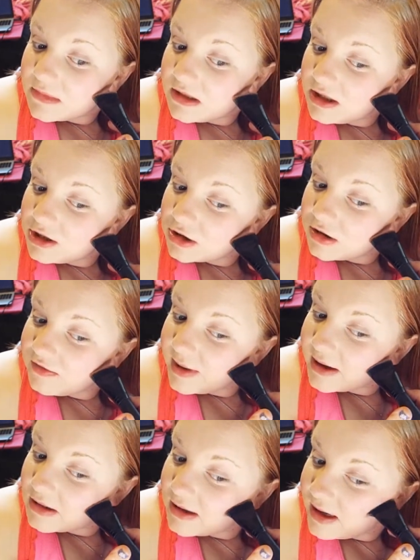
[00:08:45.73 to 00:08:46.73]
teacher of
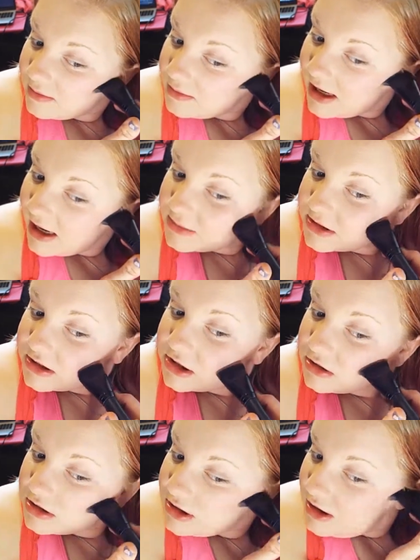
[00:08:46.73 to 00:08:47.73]
my Glam Lab
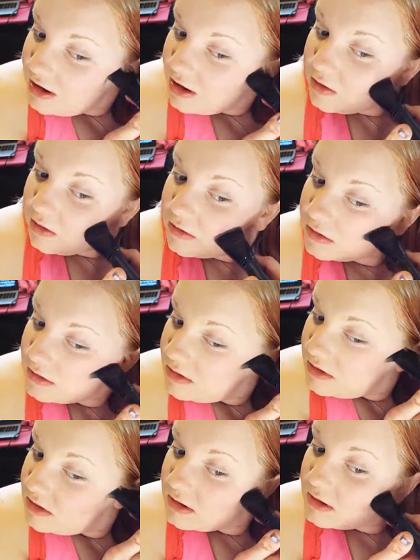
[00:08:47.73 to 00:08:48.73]
studio
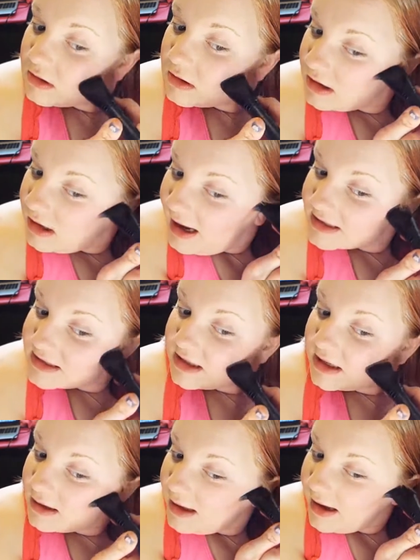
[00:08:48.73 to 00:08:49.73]
class
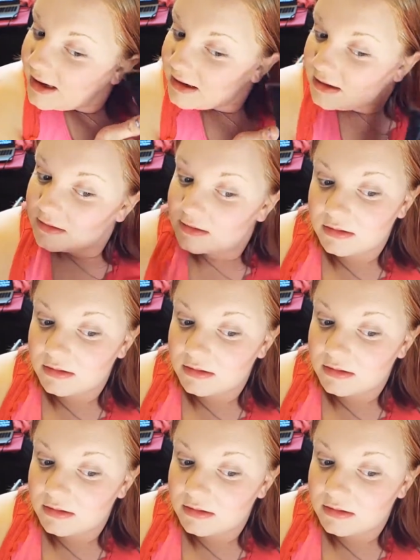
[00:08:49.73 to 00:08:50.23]
in LA.